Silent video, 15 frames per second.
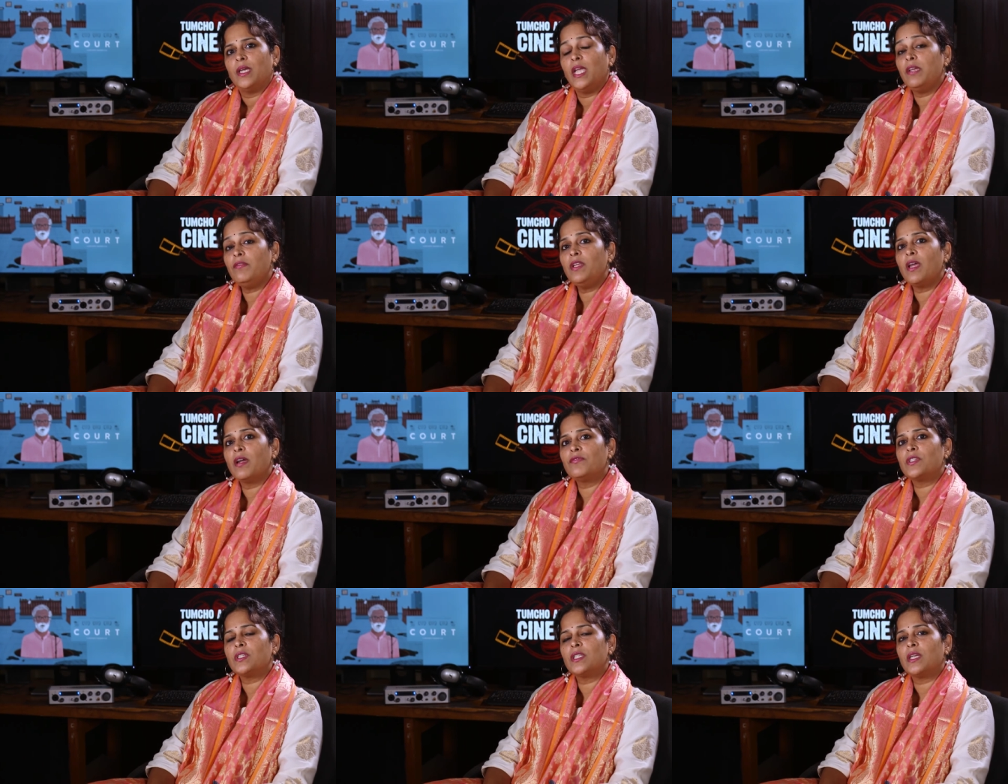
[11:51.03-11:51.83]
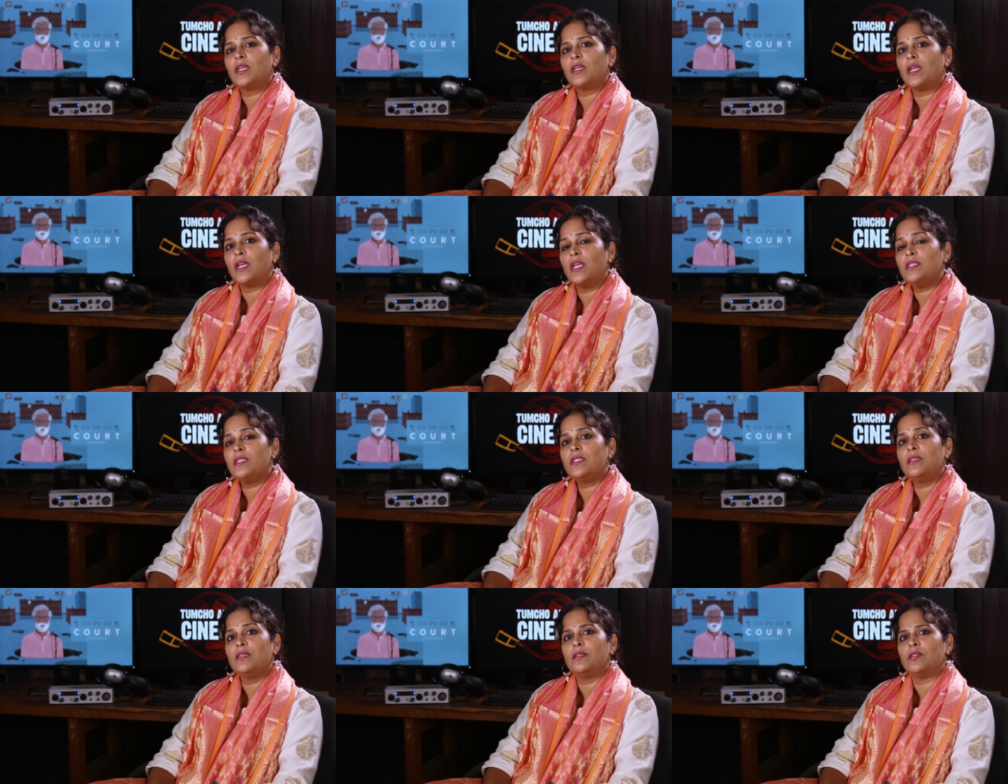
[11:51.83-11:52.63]
Even after the
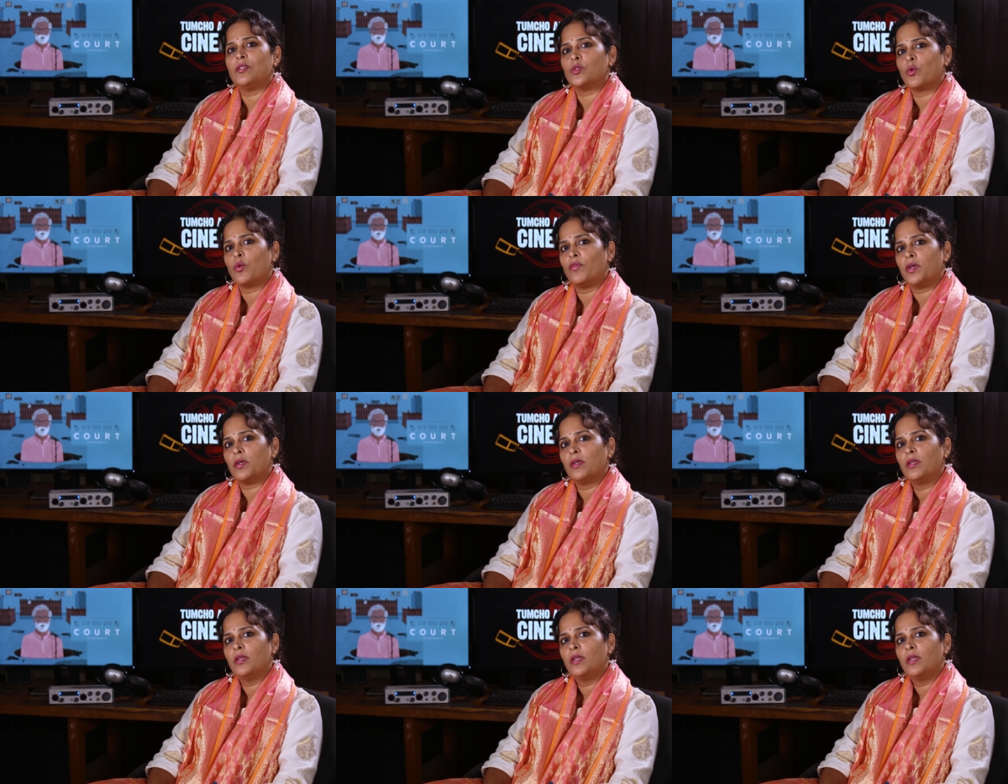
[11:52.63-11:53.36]
incident is over,